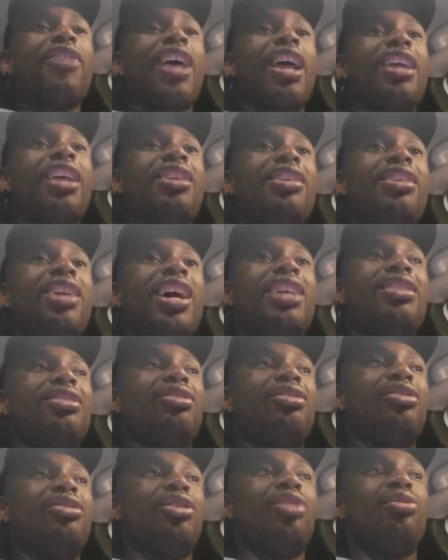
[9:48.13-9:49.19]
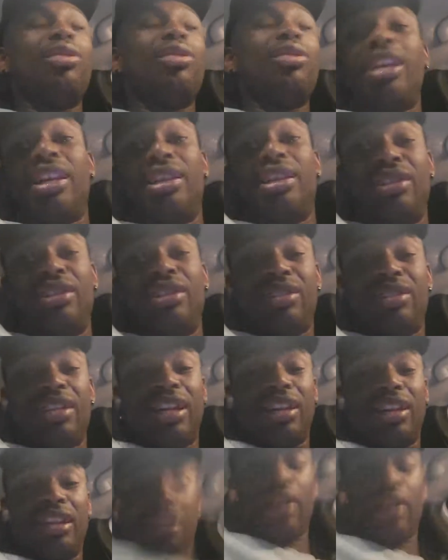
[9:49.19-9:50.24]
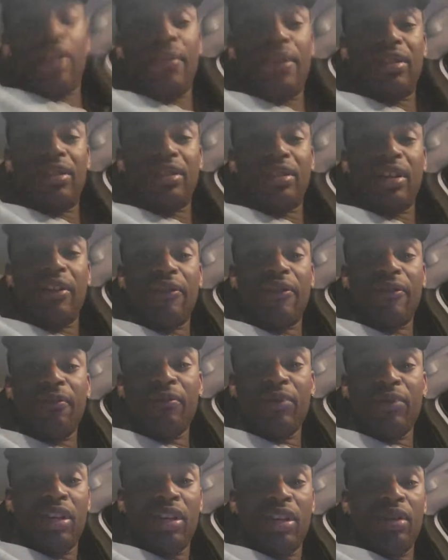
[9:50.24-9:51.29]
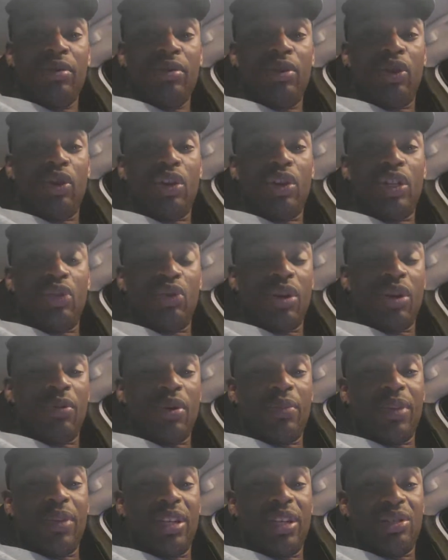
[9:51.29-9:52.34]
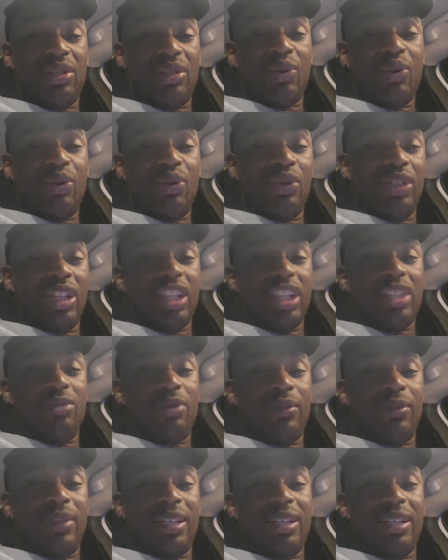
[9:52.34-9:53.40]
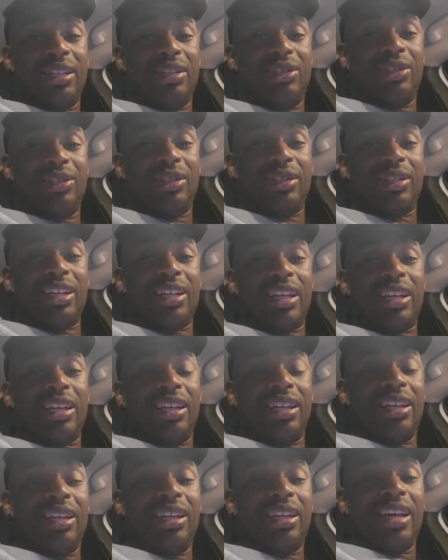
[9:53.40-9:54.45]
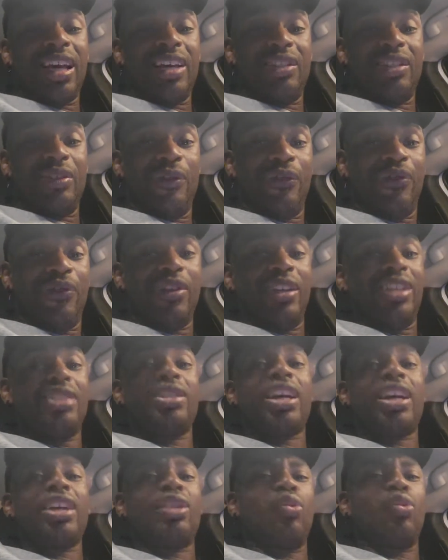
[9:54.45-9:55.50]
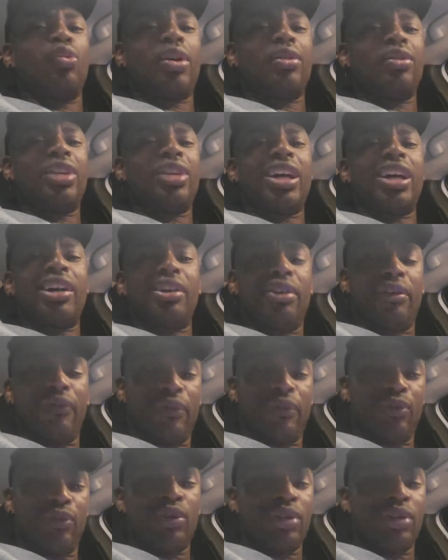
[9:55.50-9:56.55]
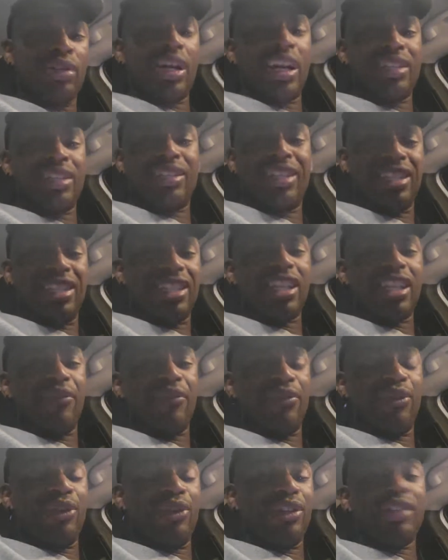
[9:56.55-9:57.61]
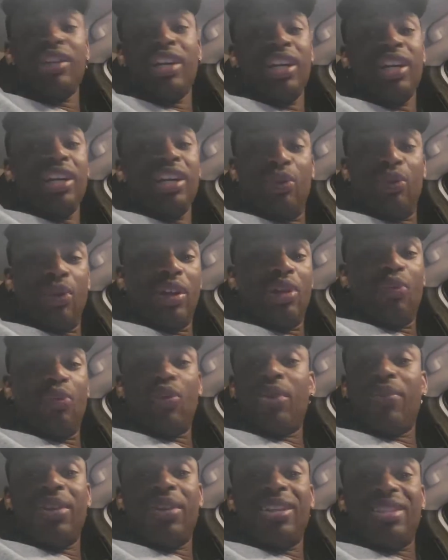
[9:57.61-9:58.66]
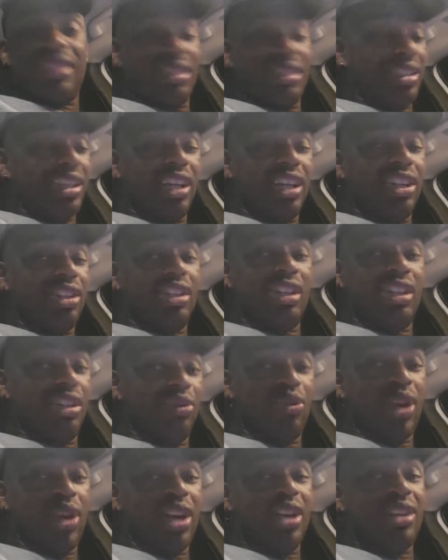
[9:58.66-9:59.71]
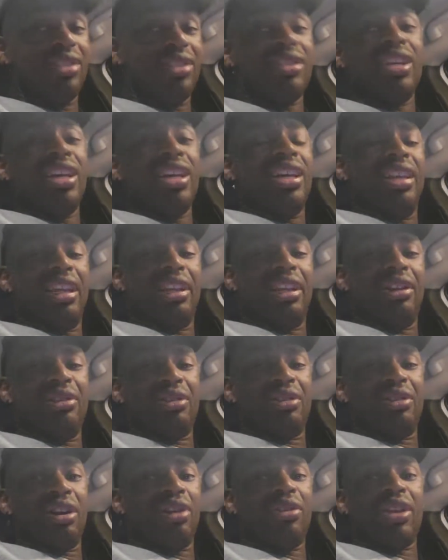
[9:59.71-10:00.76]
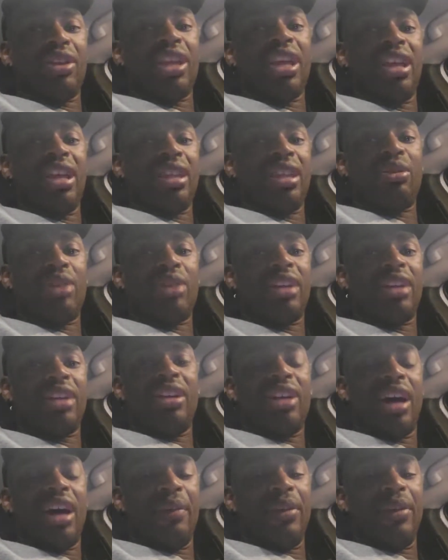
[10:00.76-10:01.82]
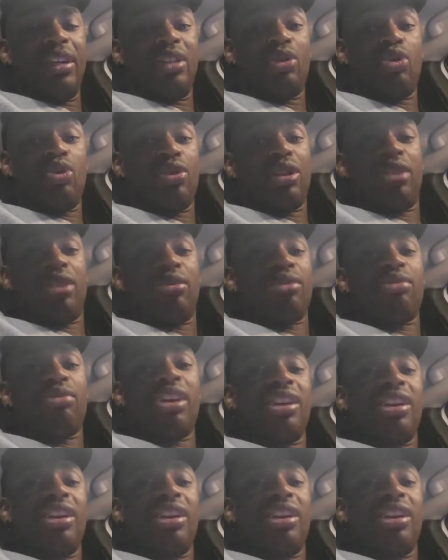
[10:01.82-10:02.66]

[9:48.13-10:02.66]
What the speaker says: he hasn't dealt with that he needs like therapy and stuff. You know, because one moment he's cool, and the next moment he's just like has a fit. He's like the weather down here in Florida. I say in South Florida, the weather 1 minute is sunny, then it rains, and then there's a hurricane threat. I mean, a tornado threat.